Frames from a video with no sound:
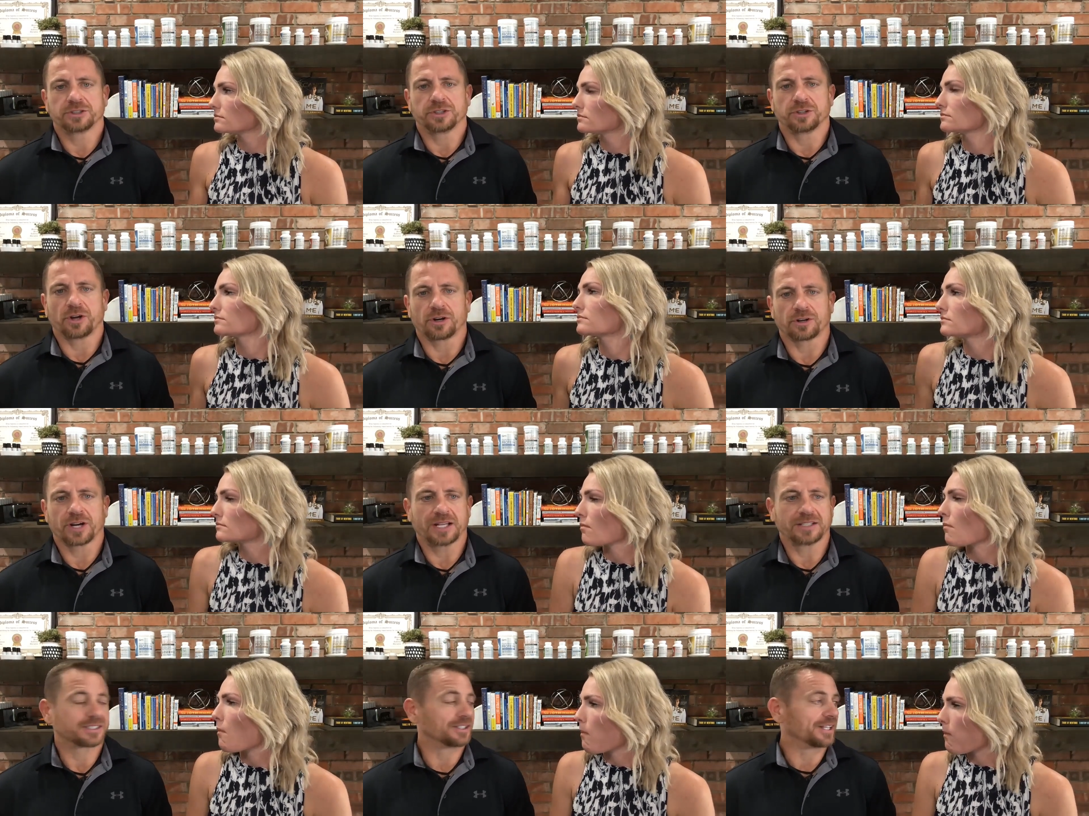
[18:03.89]
Speaker 1: So your daughter
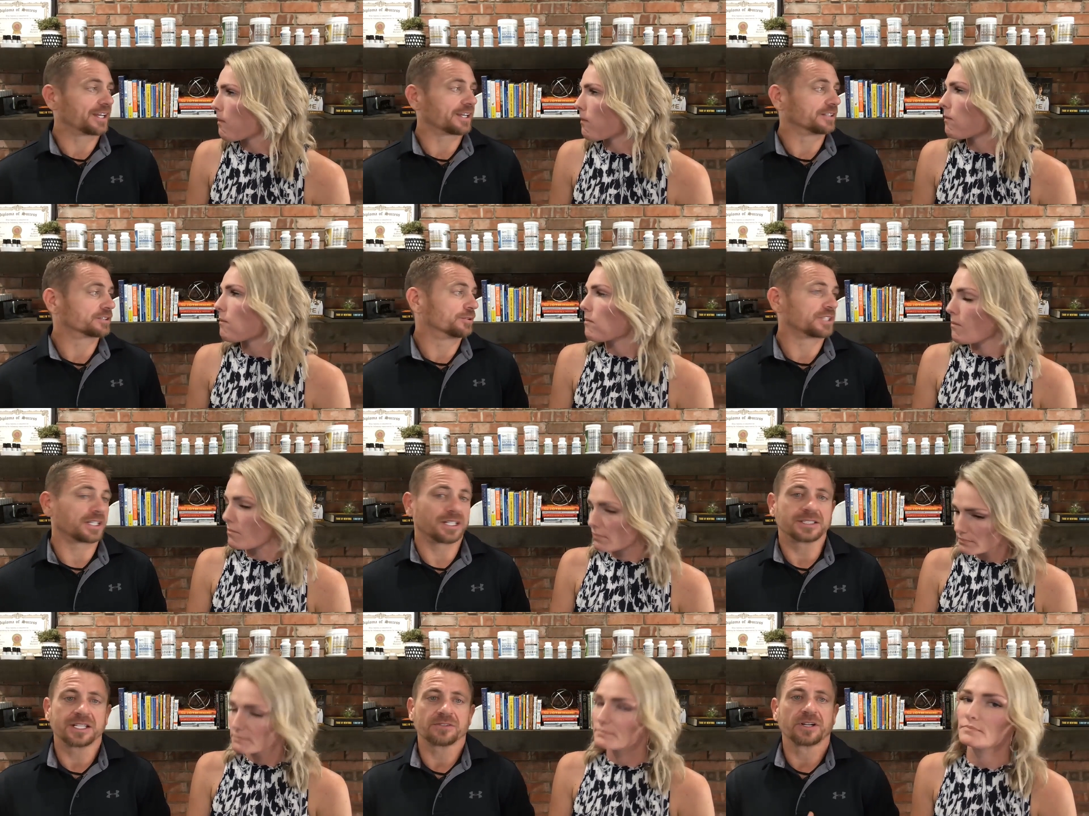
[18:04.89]
had celiac, and so it was like,
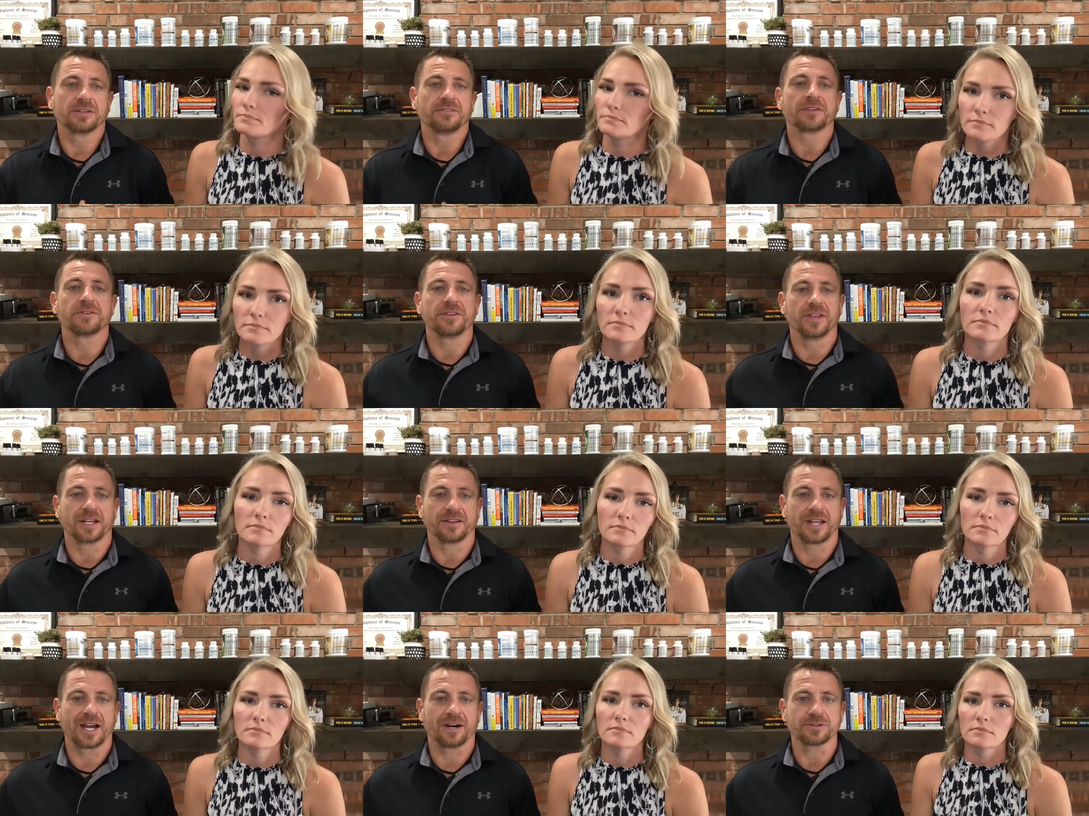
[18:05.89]
let's get rid of everything
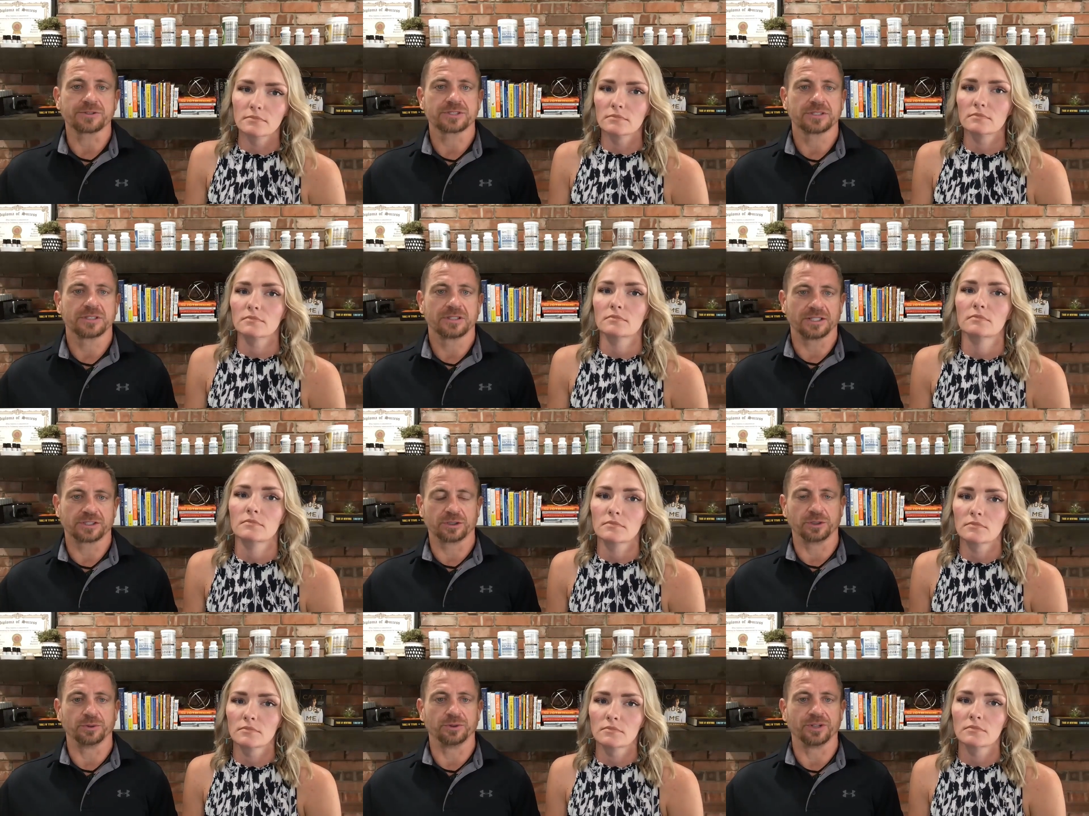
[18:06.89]
in the house that's
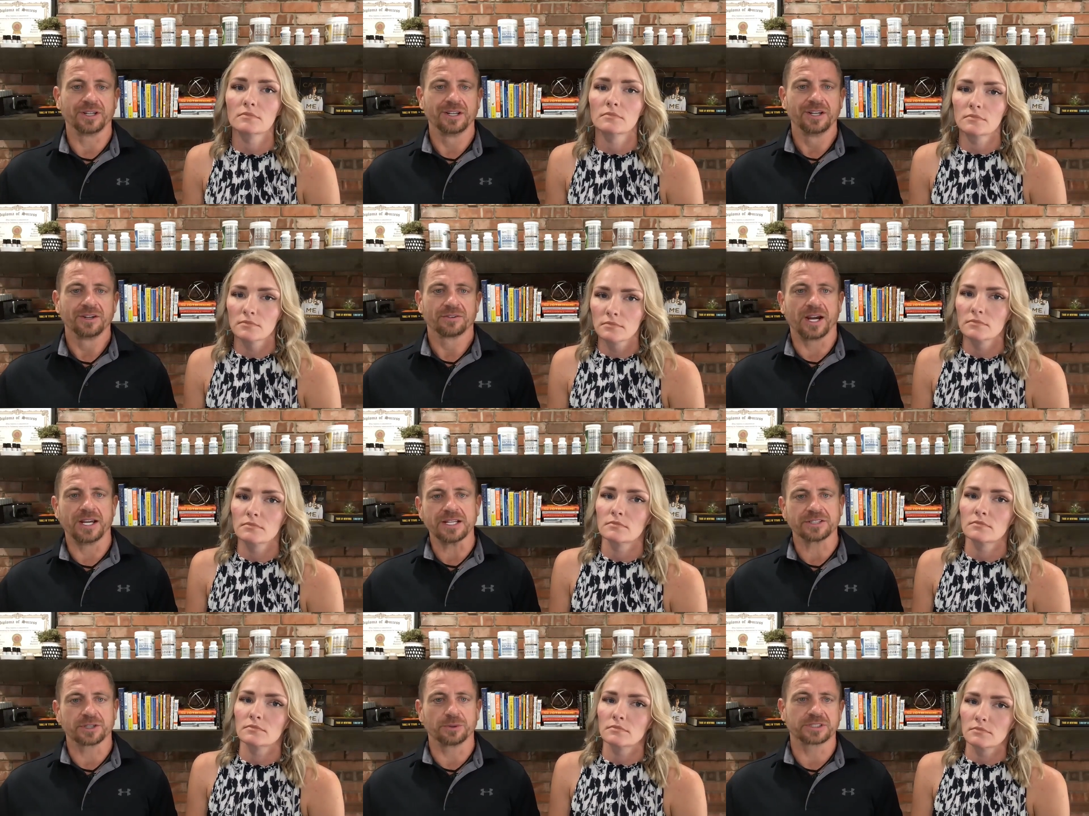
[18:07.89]
gluten, right?
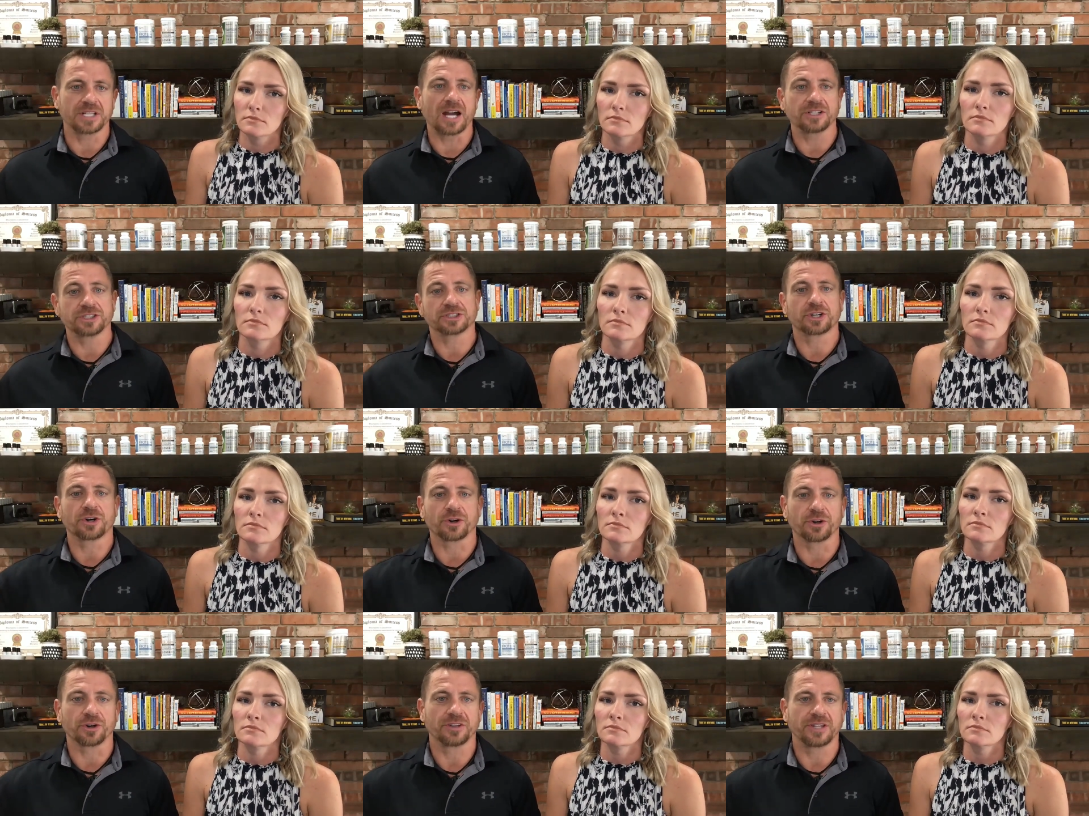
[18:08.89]
And so it's not just
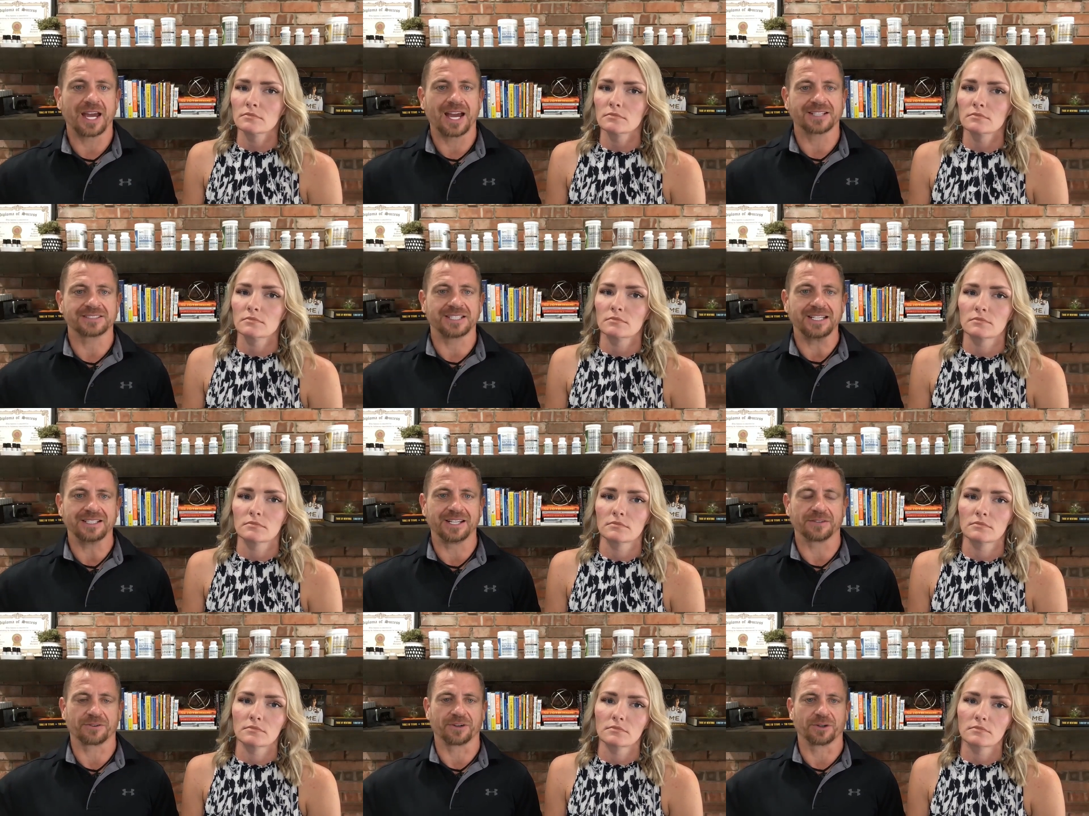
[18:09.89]
her that has to eat
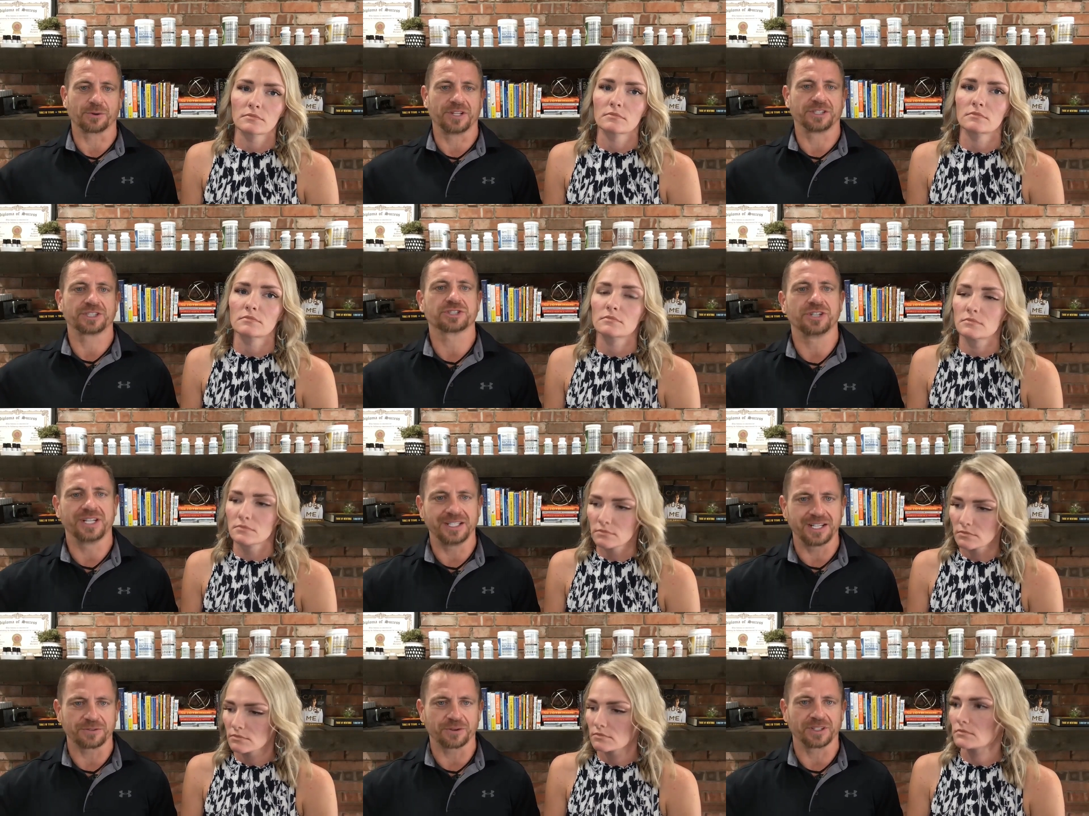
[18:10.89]
different or that's
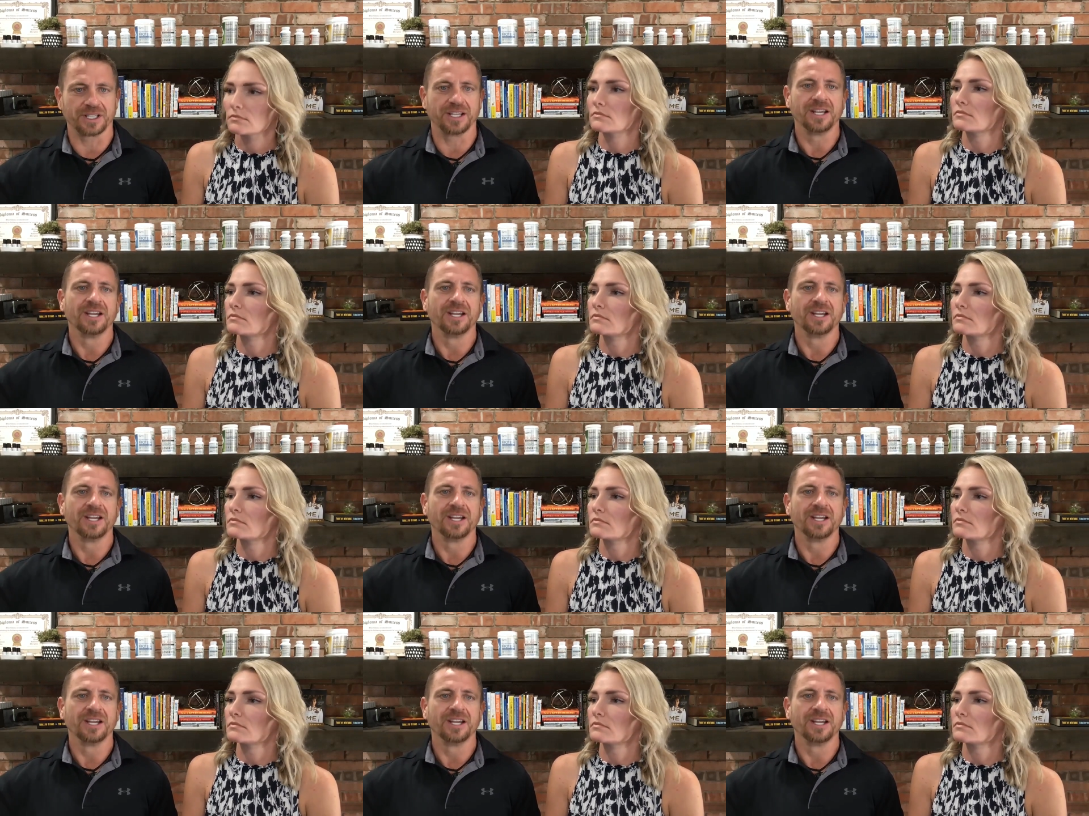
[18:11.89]
treated differently.